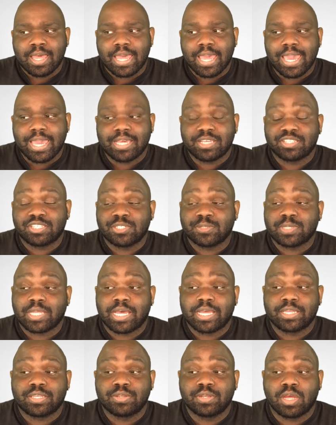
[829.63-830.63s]
and she was
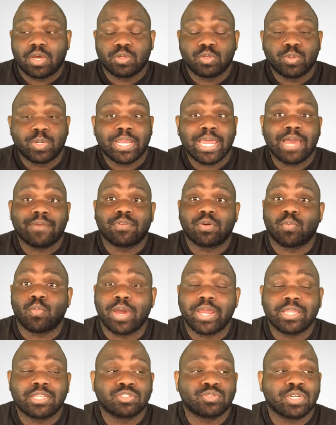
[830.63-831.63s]
like, you know, you can have a
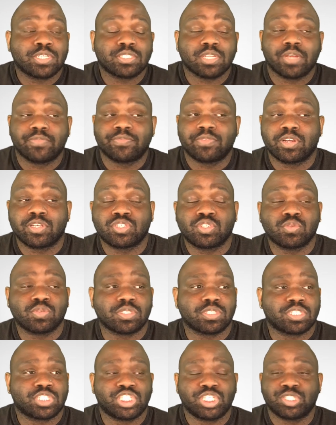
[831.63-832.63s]
wedding dress of your
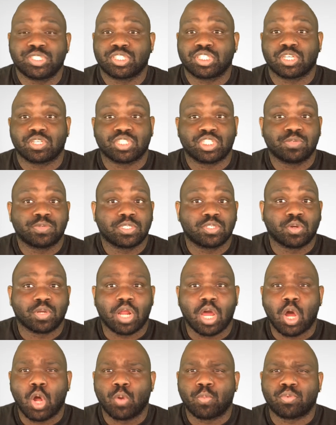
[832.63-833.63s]
choosing. She so she was doing an
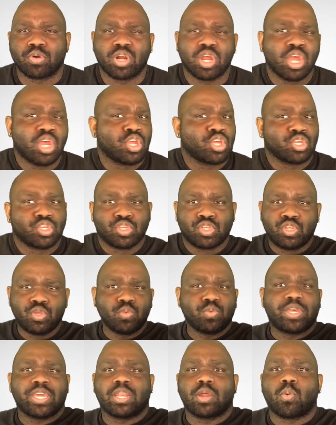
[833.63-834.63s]
Oprah. You
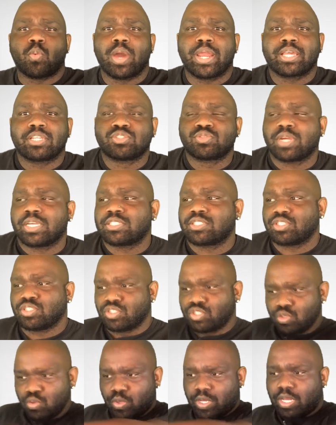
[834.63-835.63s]
get a wedding dress.
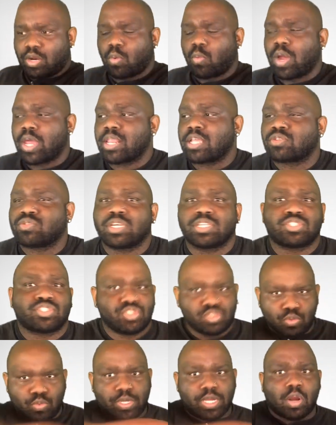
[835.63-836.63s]
You get a wedding dress.
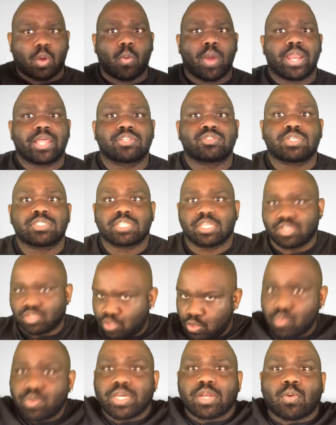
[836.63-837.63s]
You get a wedding dress, and
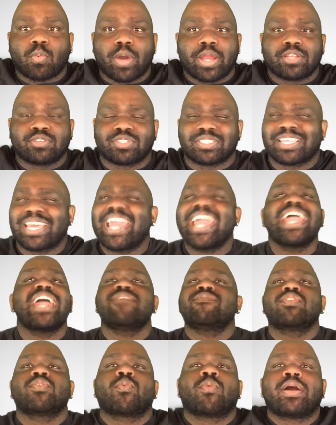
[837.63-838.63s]
you get a wedding dress.
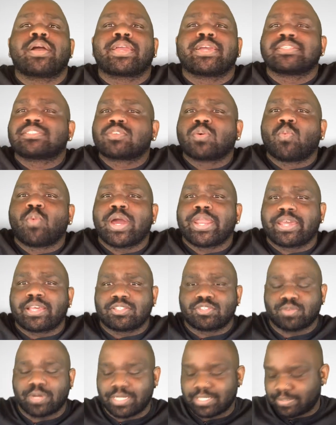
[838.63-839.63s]
Everyone gets a wedding
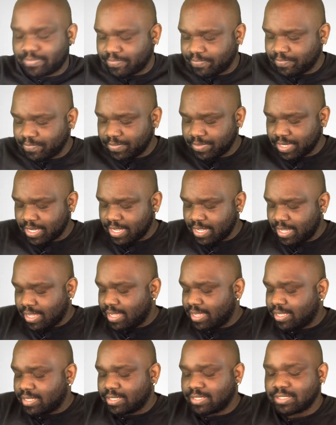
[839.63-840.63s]
dress.
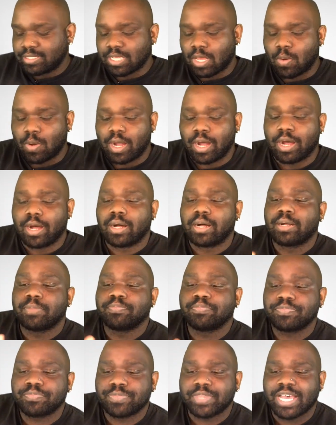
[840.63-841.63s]
So
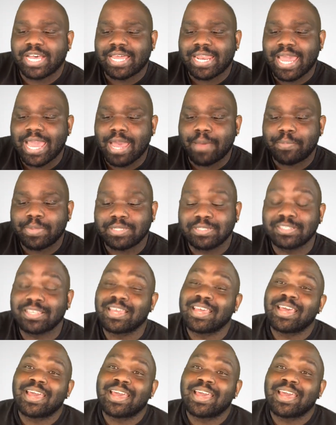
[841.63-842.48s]
um, that happens,